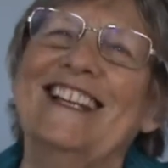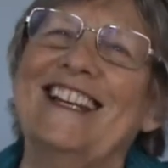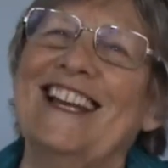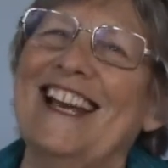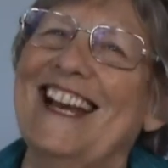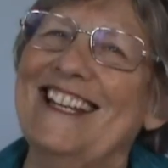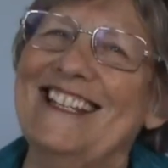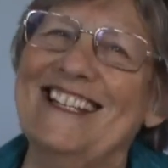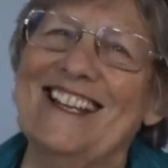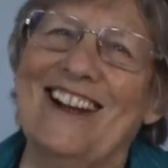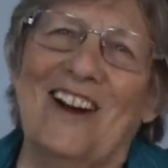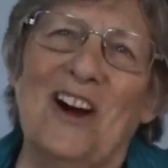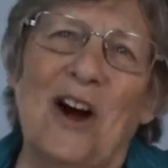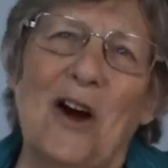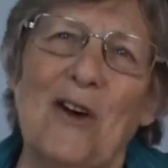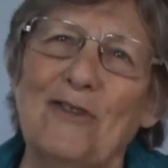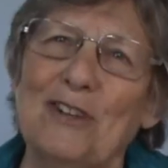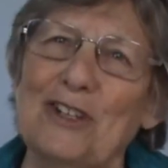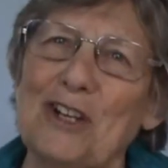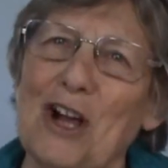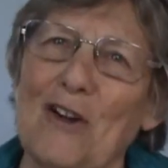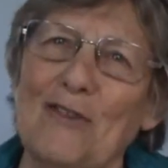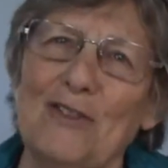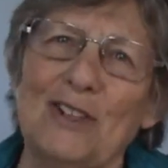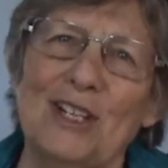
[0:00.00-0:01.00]
And
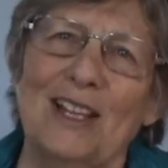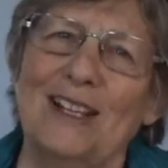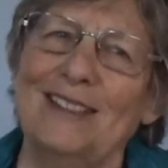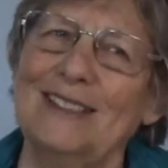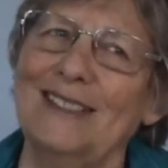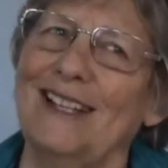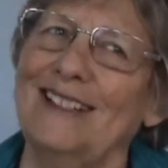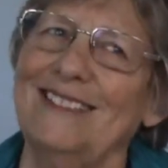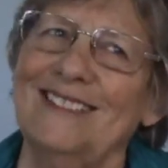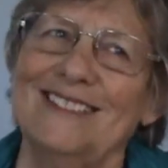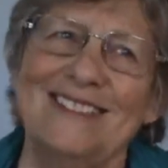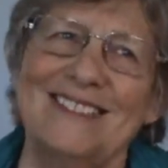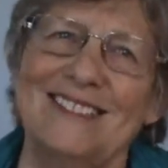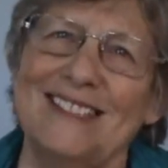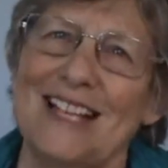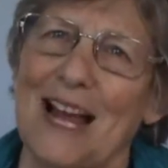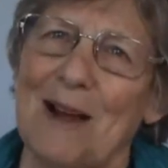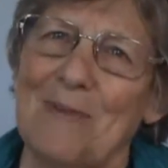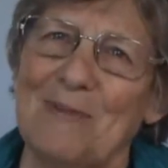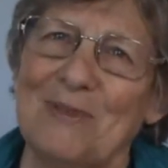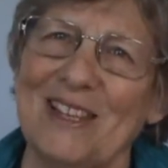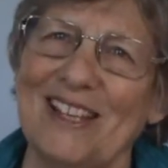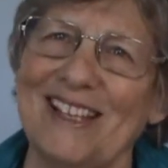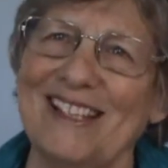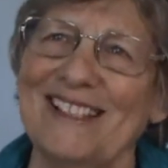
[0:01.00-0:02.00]
over again, they say,
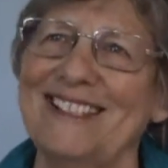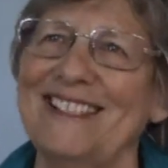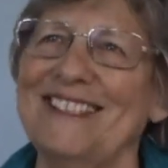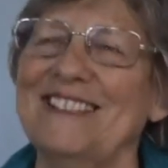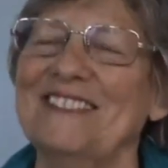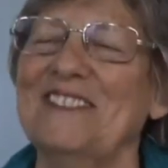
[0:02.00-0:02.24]
stop this.